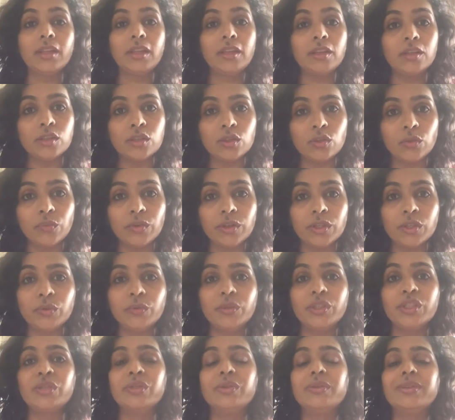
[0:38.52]
So, what do
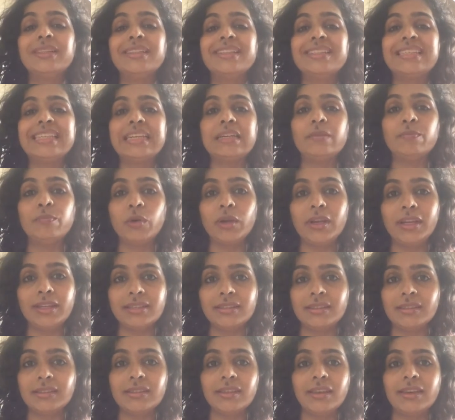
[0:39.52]
we do in the 10-point
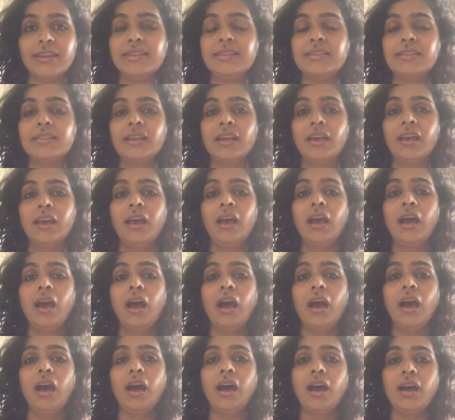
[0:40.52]
exercise?
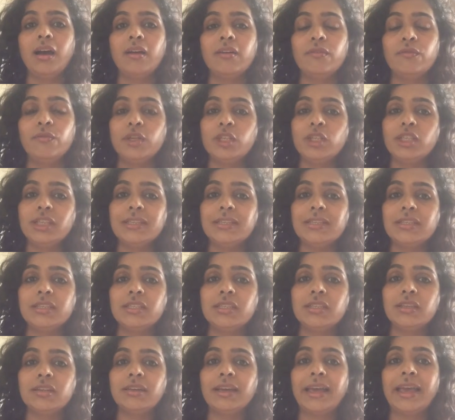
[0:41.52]
We just
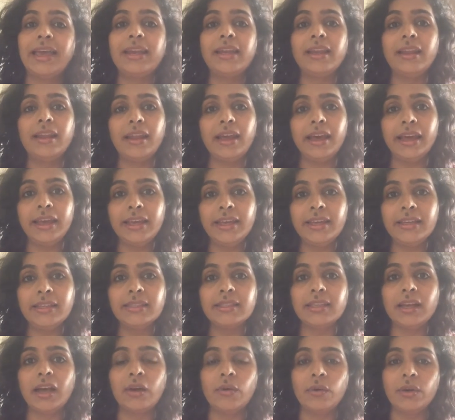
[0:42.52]
analyze
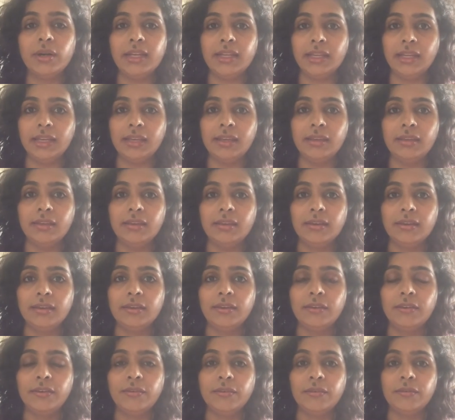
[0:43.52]
our day
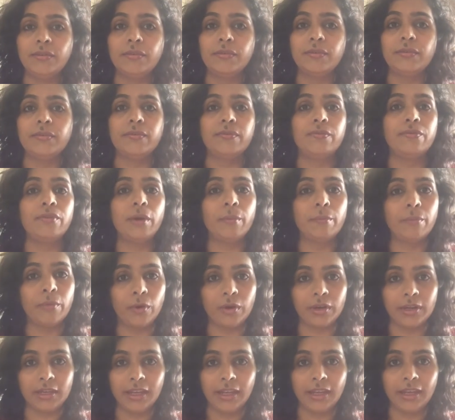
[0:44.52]
from
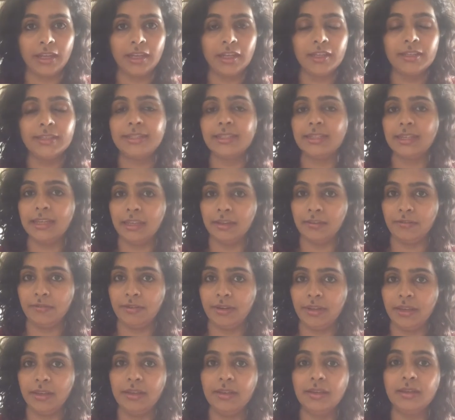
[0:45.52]
morning till
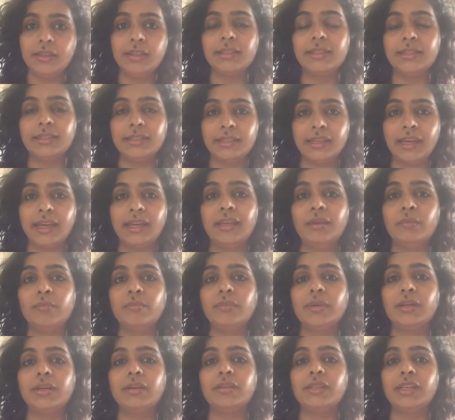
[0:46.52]
evening, till the time
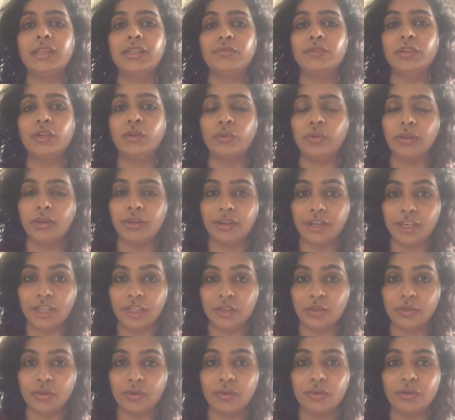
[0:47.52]
that we are going ready
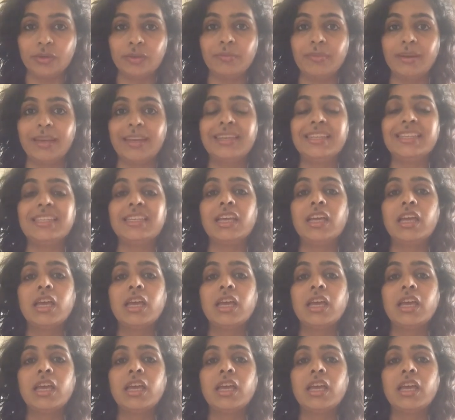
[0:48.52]
to go to bed.